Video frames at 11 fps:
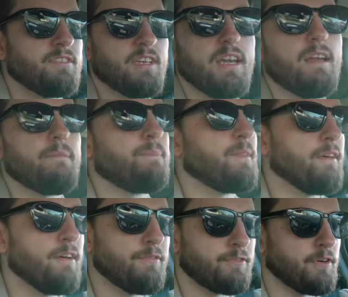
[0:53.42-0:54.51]
to say,
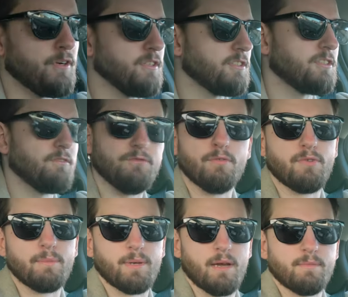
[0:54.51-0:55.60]
of course, full
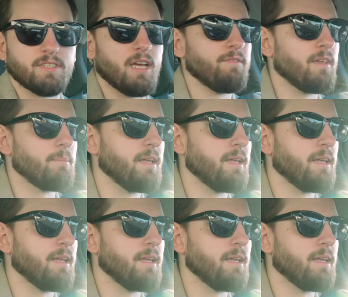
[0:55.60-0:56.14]
frame cameras have their